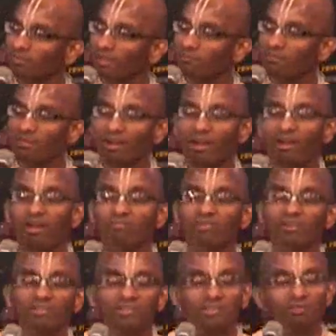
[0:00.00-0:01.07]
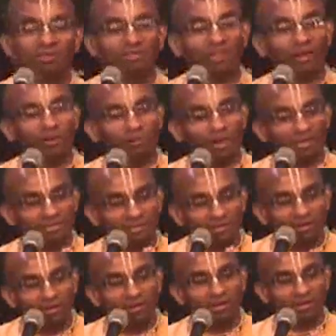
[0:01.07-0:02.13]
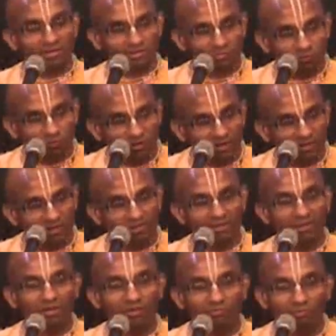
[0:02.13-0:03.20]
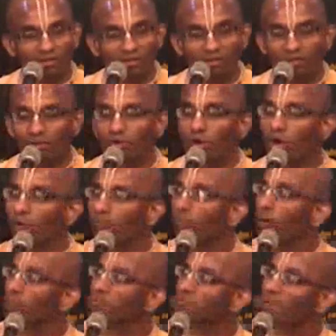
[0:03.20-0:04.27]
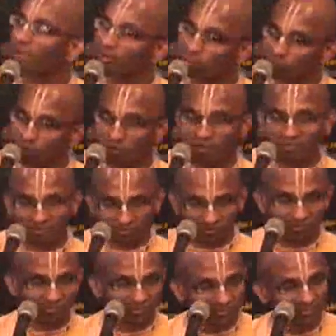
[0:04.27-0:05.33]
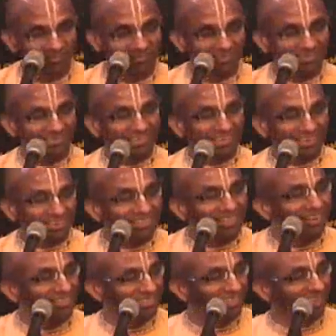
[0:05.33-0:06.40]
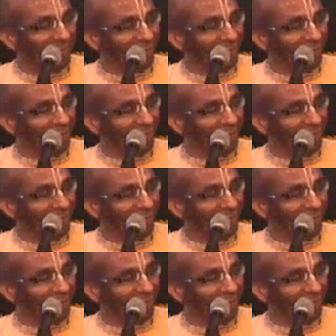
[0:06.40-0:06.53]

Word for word: them, and after receiving that advice gracefully and gratefully, God pops back into non-existence. That is their